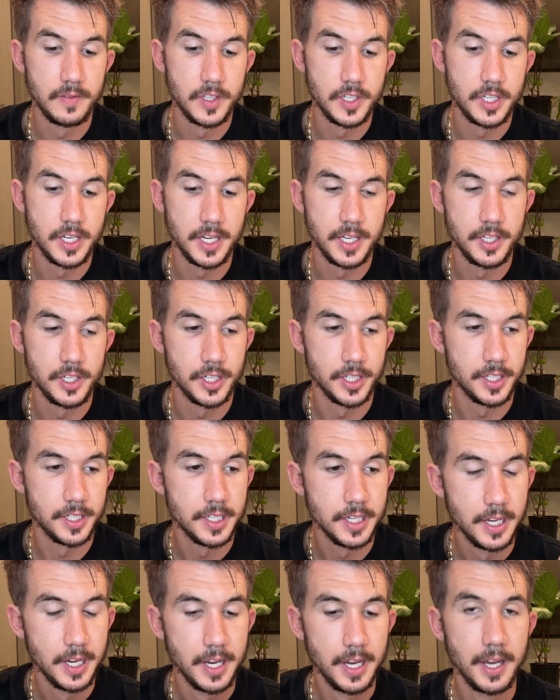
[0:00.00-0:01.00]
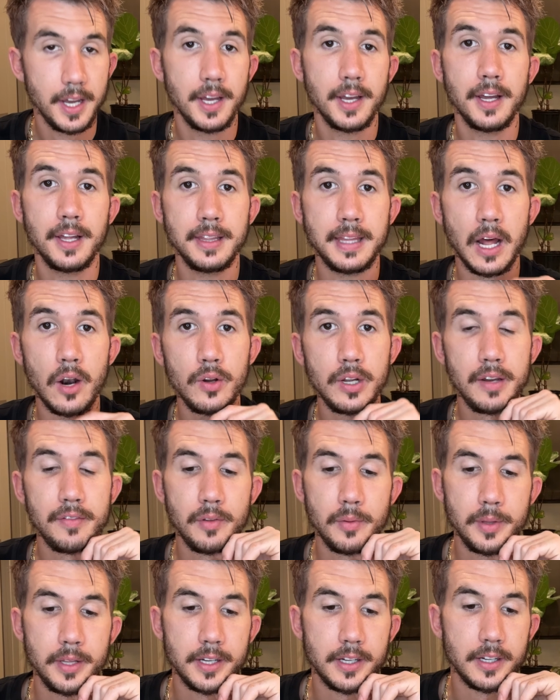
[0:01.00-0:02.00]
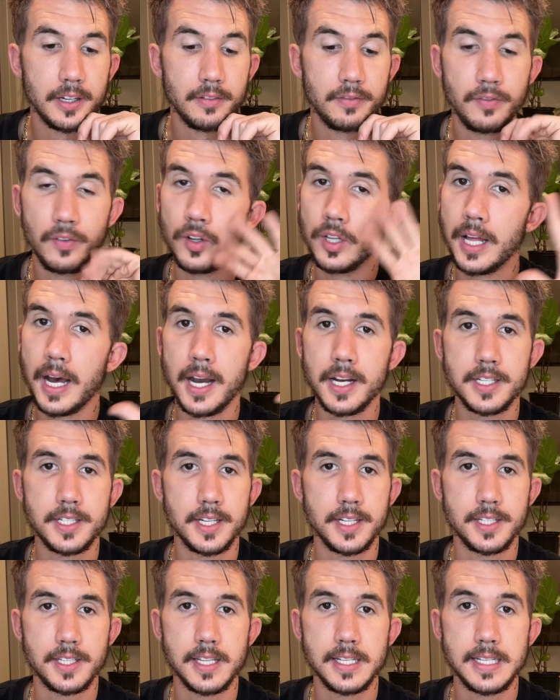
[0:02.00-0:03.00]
the changes. That'll give them the full access to